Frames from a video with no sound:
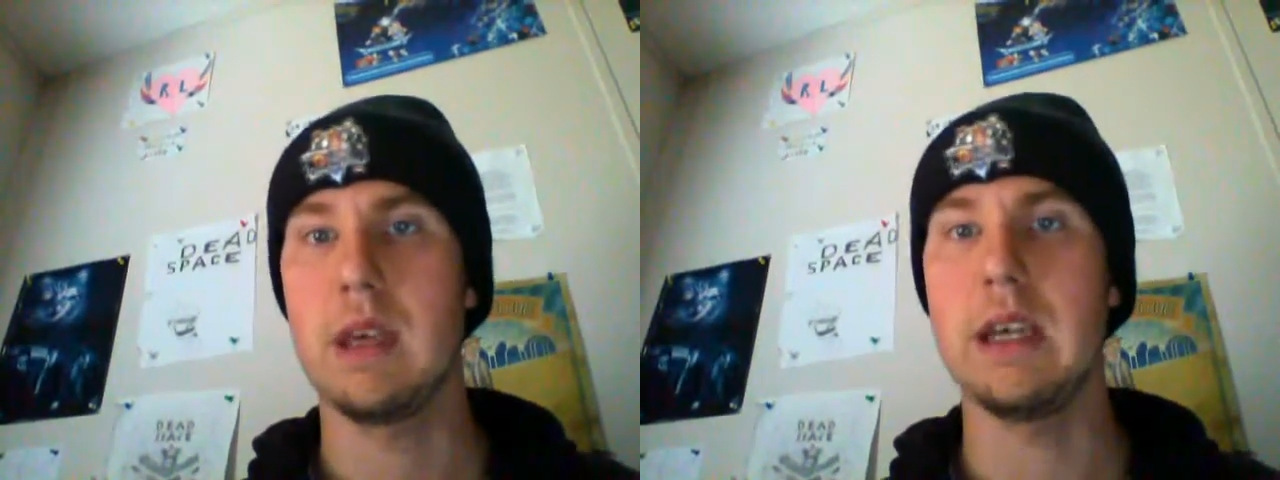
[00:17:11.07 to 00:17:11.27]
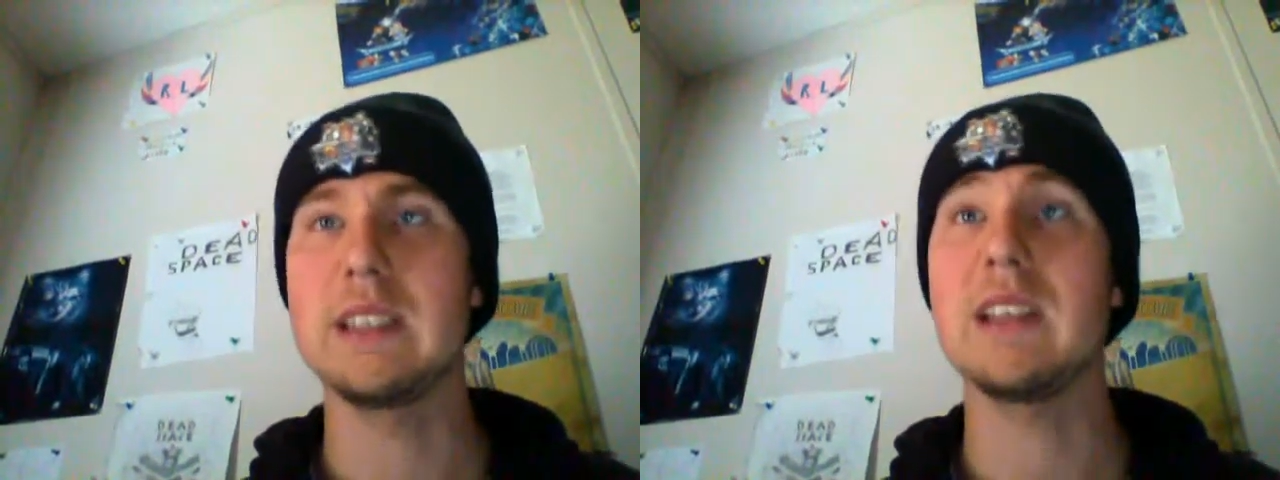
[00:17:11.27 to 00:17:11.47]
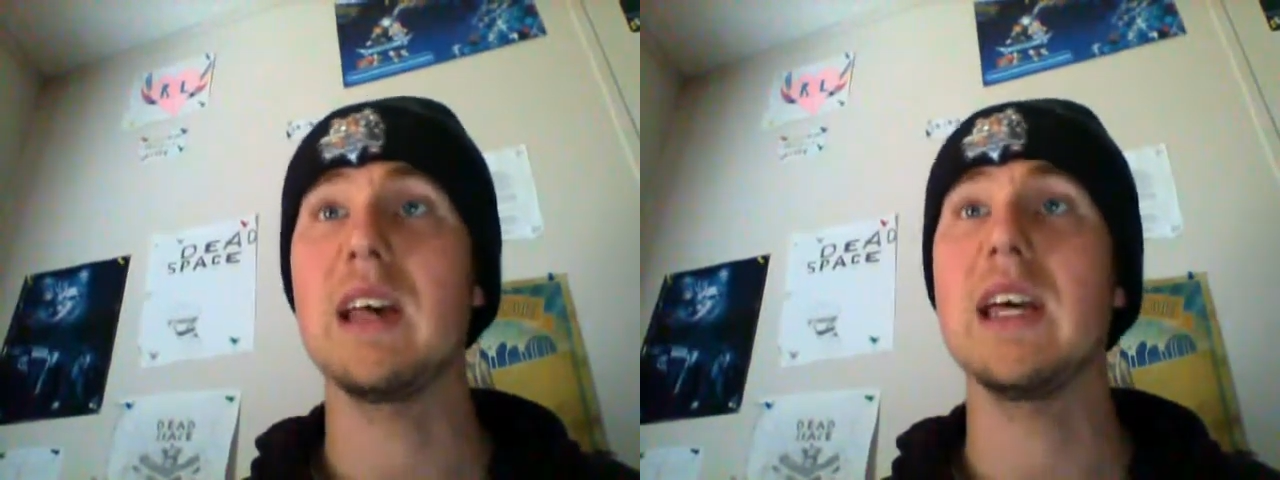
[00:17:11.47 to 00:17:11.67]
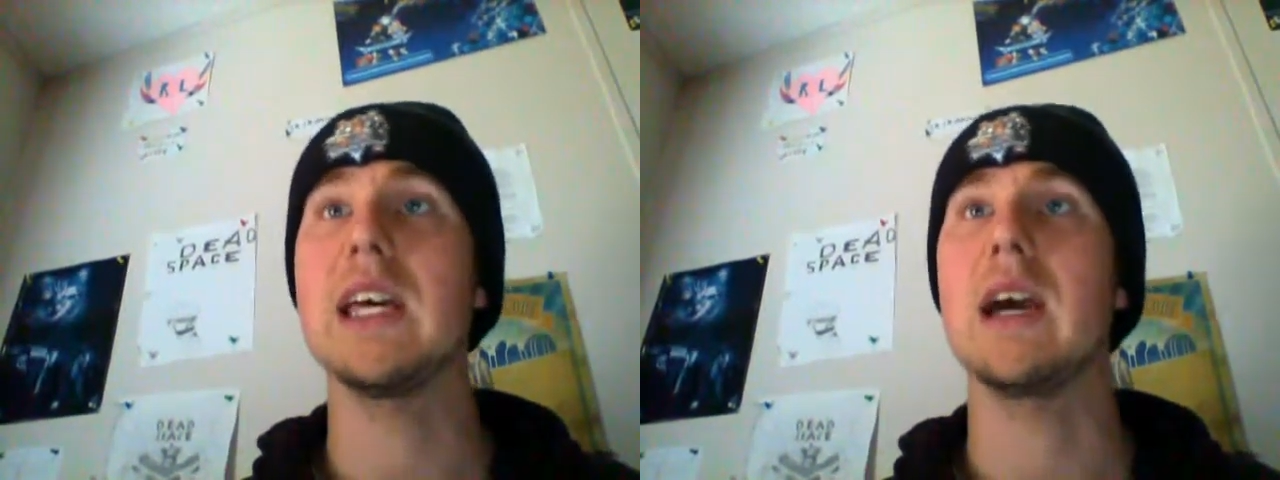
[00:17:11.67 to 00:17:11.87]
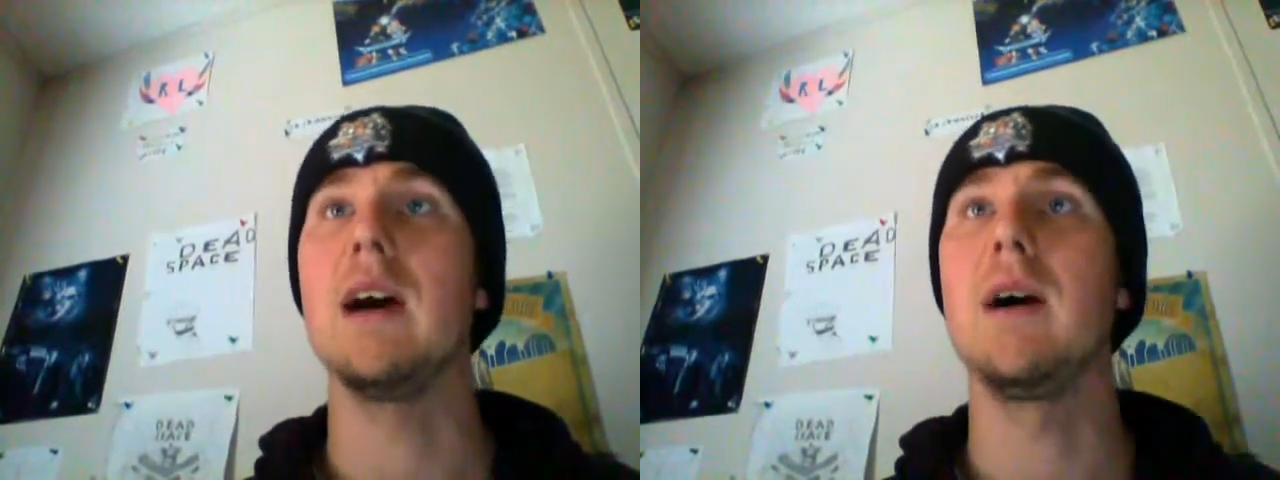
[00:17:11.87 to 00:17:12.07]
It's
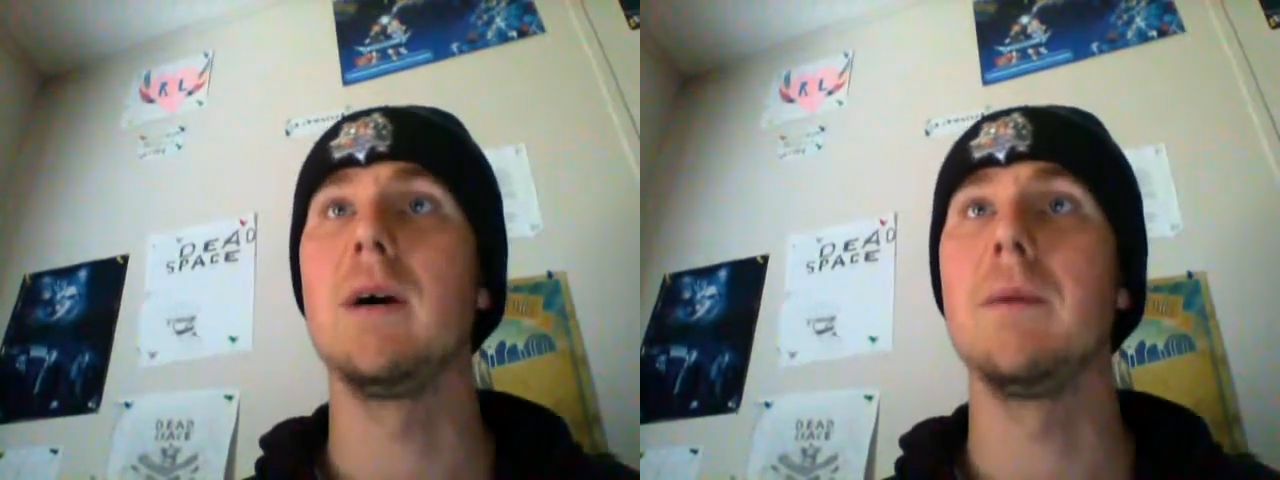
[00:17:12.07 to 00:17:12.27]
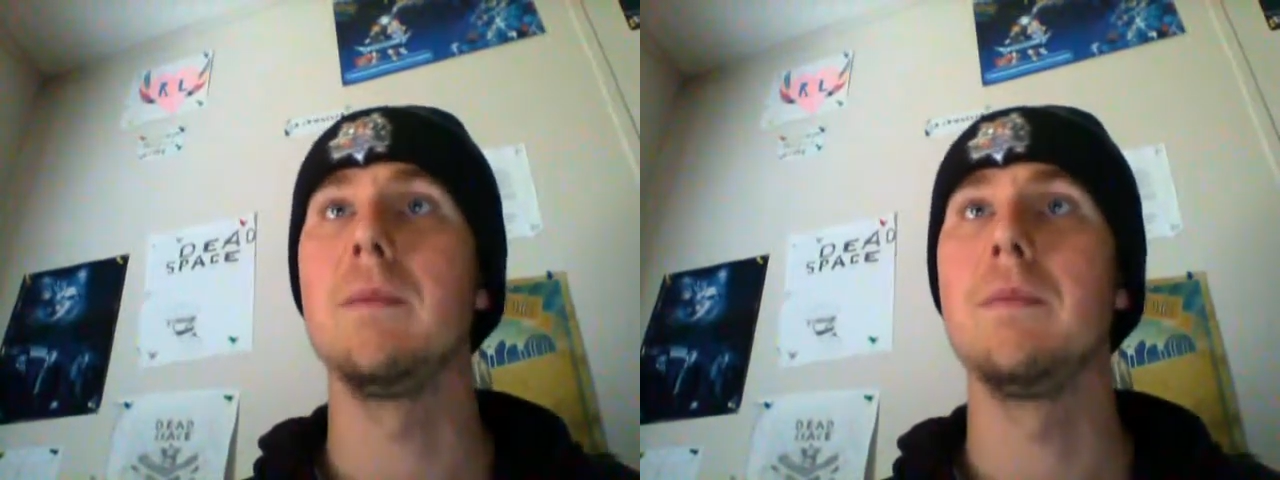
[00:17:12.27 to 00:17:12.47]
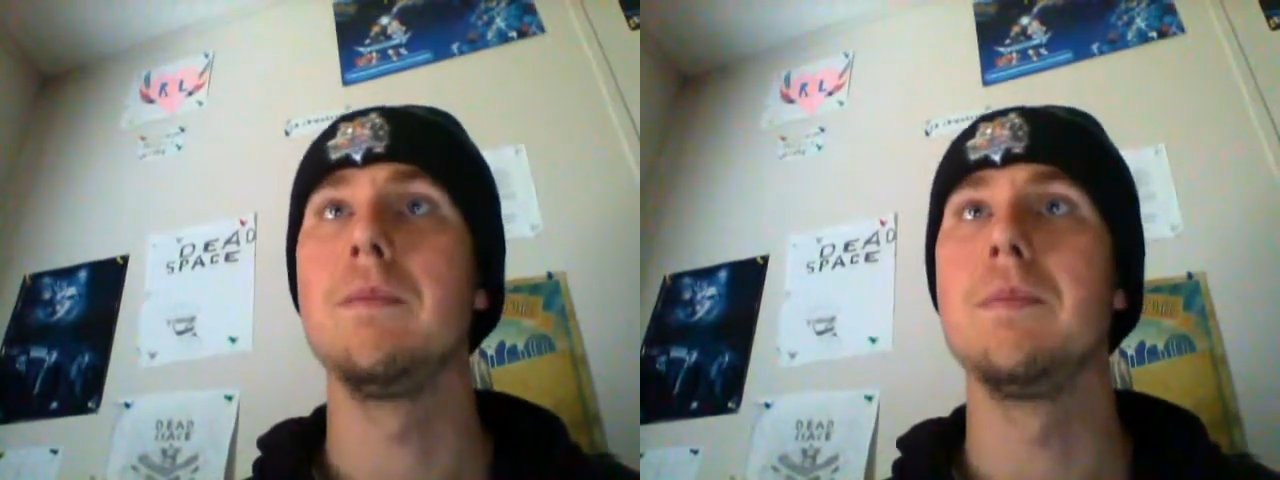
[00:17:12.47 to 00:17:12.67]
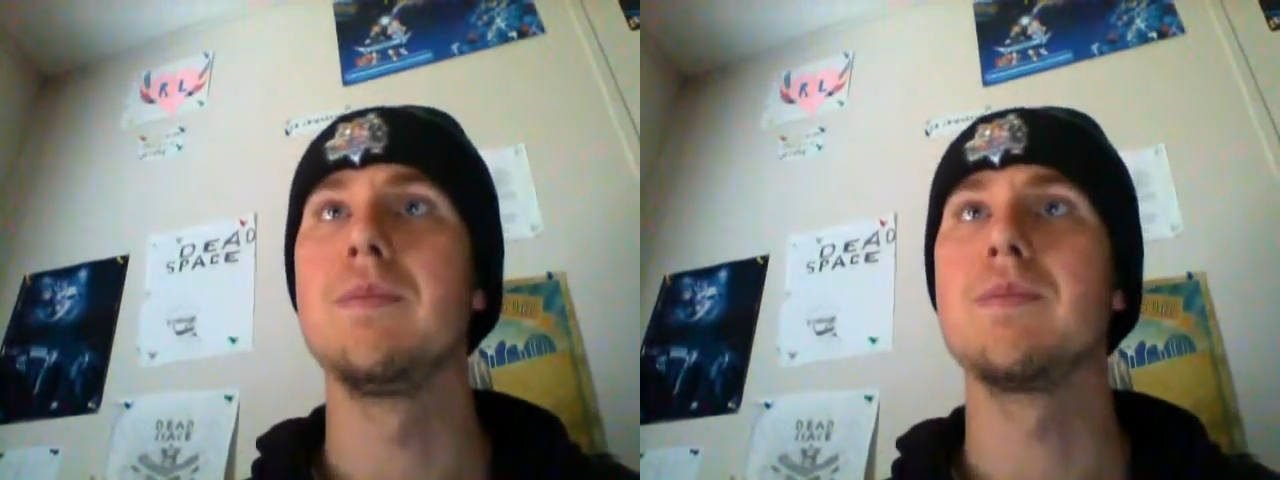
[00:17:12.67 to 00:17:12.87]
like, you